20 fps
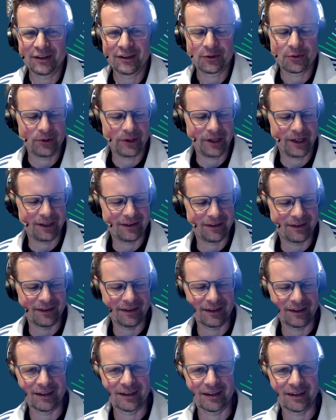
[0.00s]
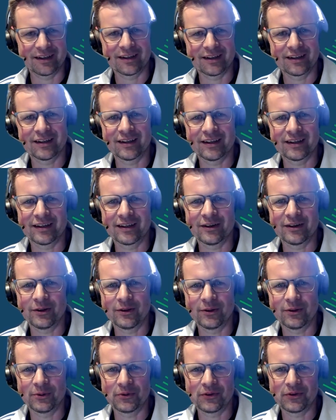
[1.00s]
create
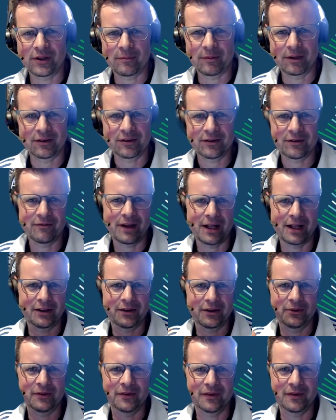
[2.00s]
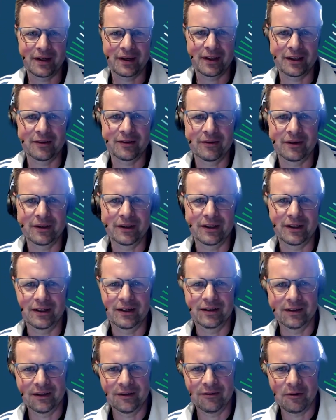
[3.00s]
all those dimension values inside of
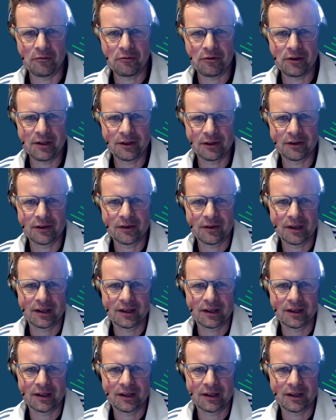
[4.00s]
a field,